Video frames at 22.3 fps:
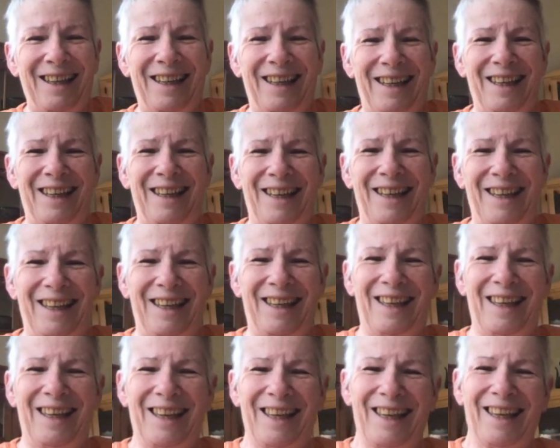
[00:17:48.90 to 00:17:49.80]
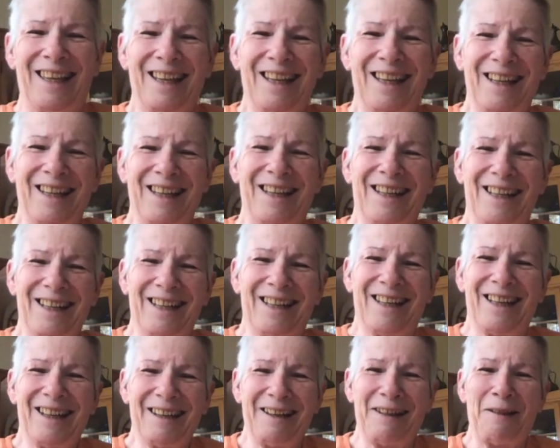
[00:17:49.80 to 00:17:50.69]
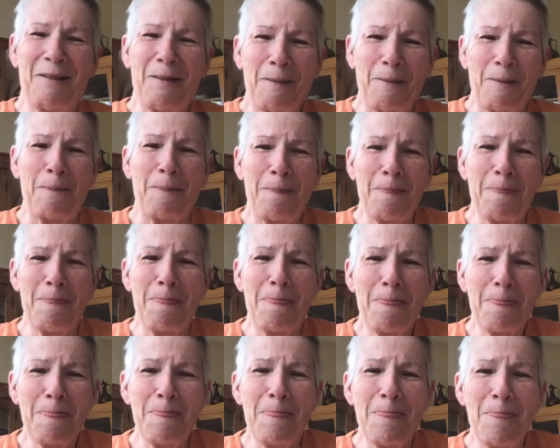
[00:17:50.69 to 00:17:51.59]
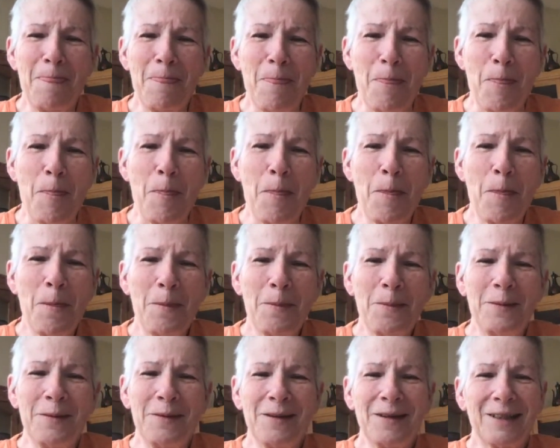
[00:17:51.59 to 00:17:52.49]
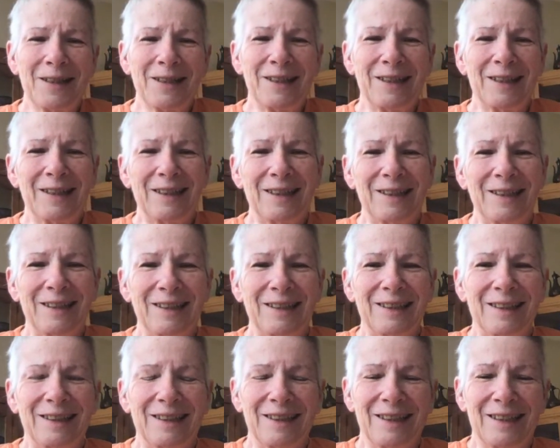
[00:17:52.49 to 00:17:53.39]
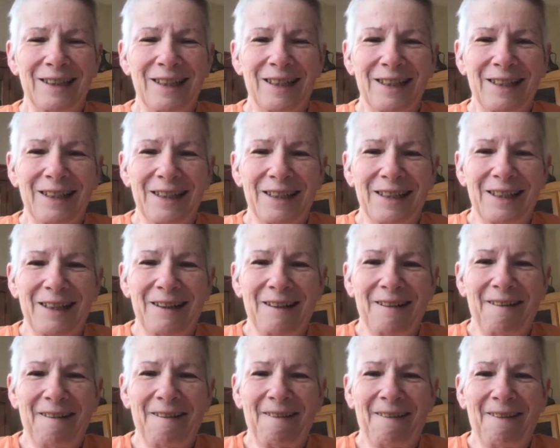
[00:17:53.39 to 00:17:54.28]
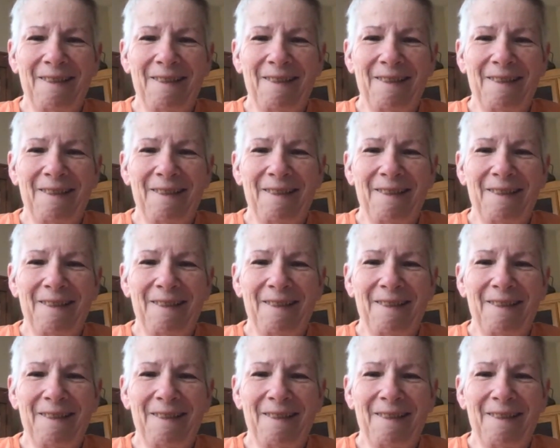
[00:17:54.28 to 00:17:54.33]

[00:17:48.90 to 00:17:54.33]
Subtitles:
The person shown says nothing.